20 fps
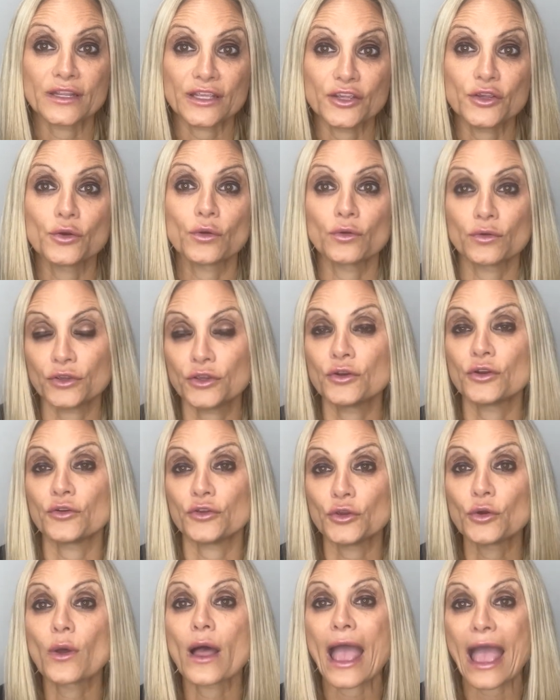you'll, you know,
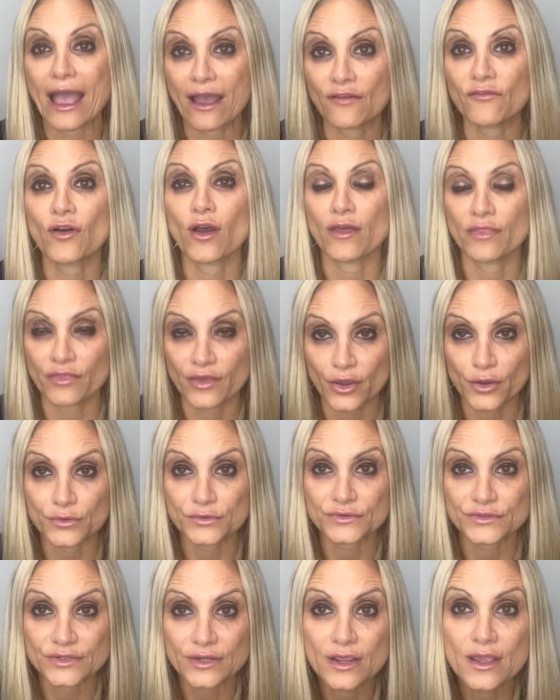you'll have on
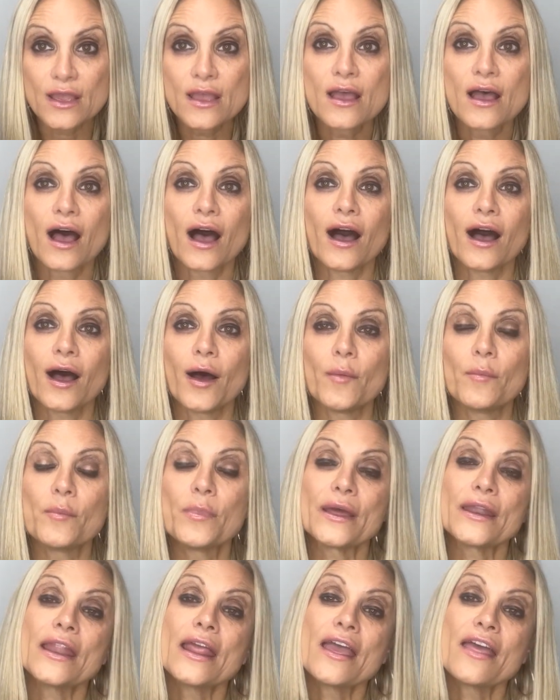those. Um,
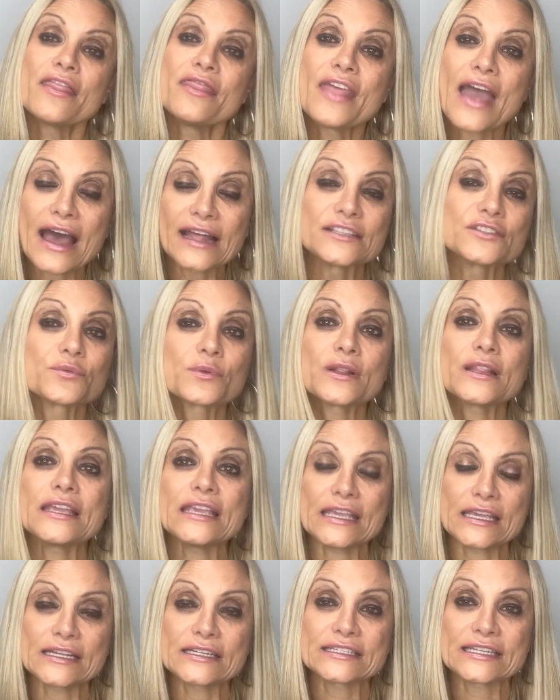but that's
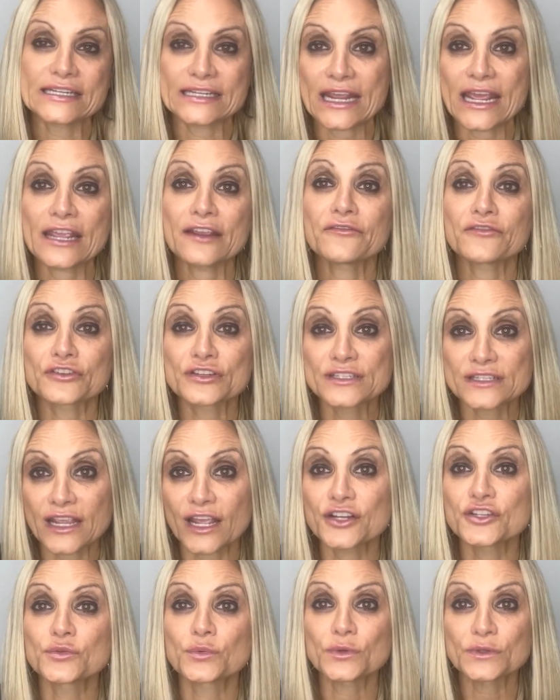really it today for
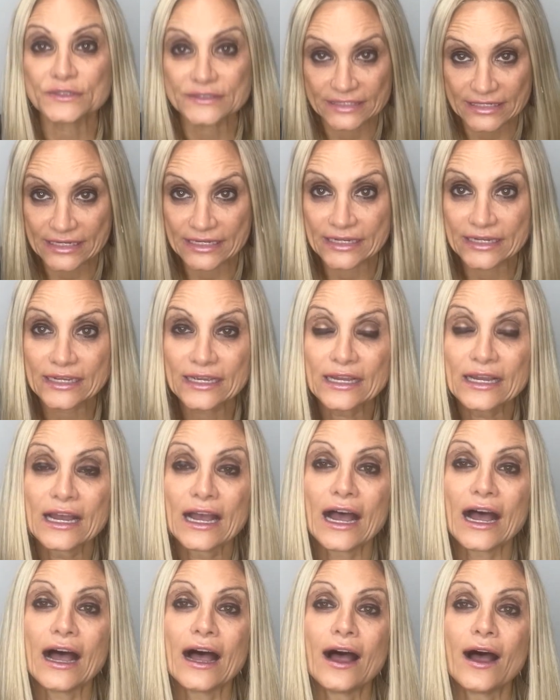Schedule D.
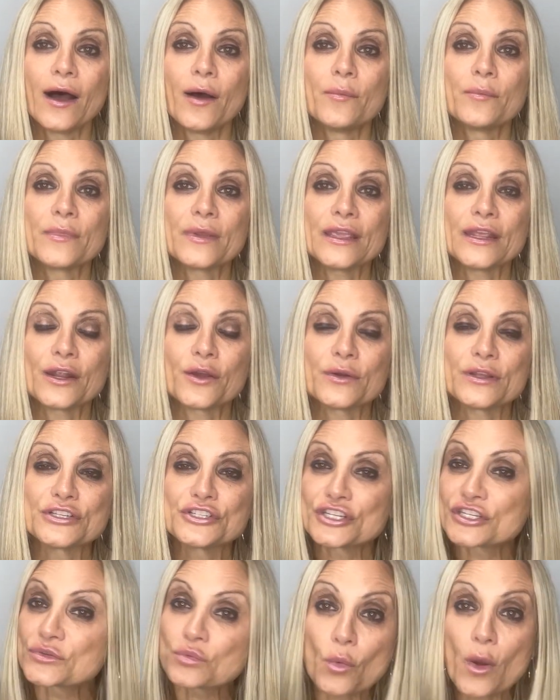Um, you know, it's
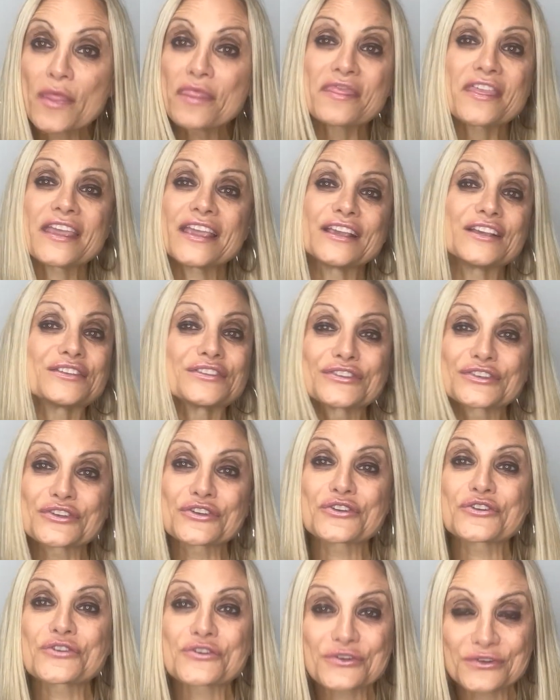just one thing,
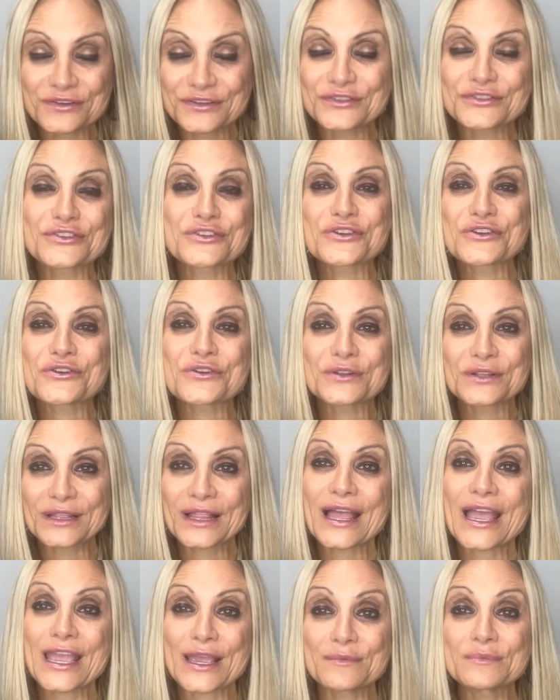secured, secured
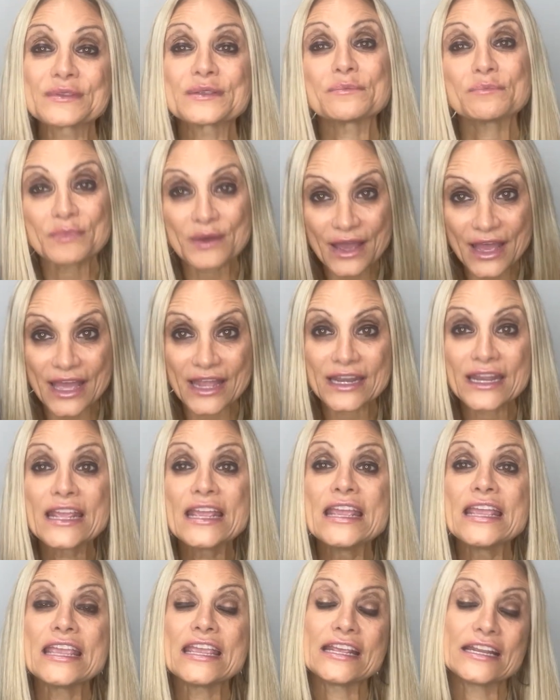claims, but
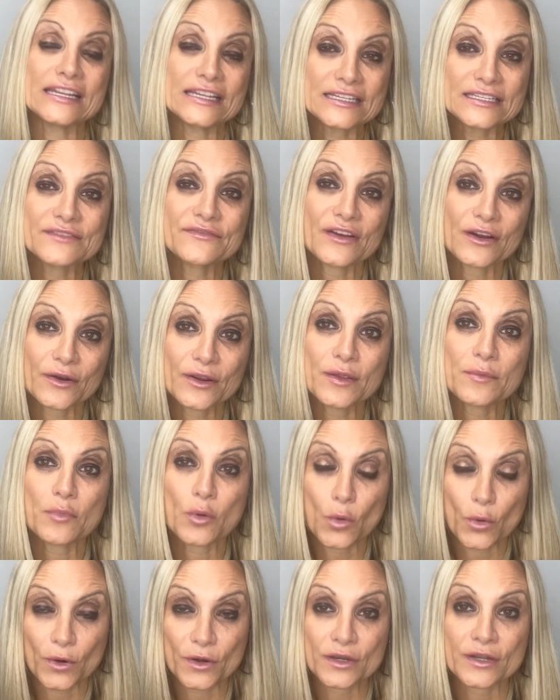it is very
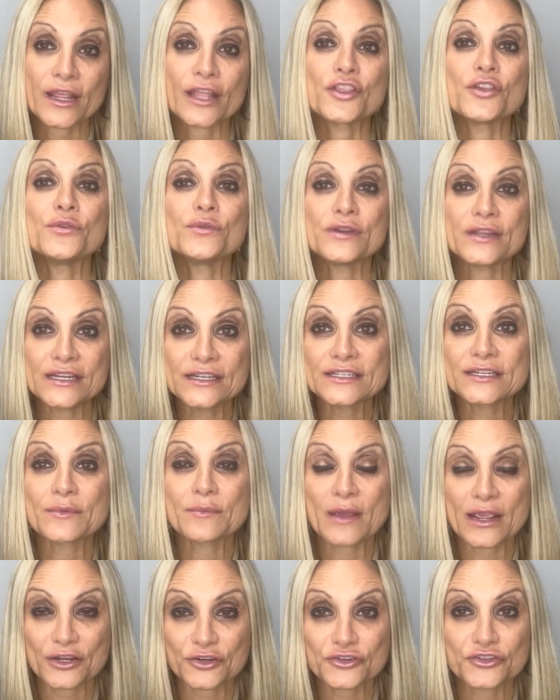important and you need to
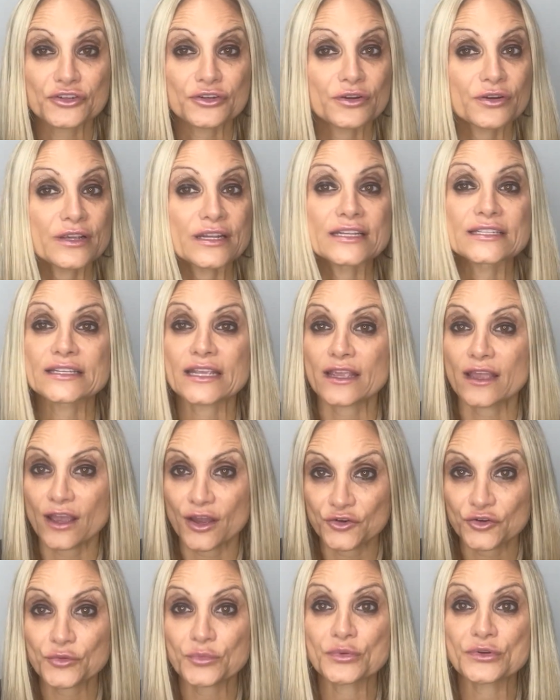make sure it is
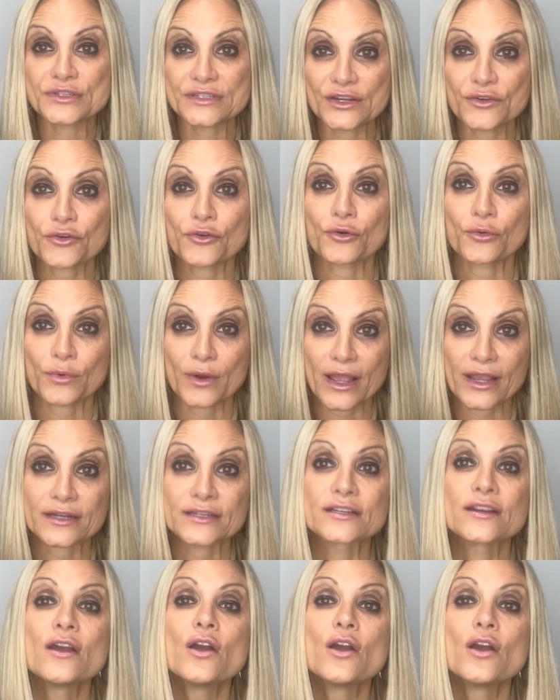100% correct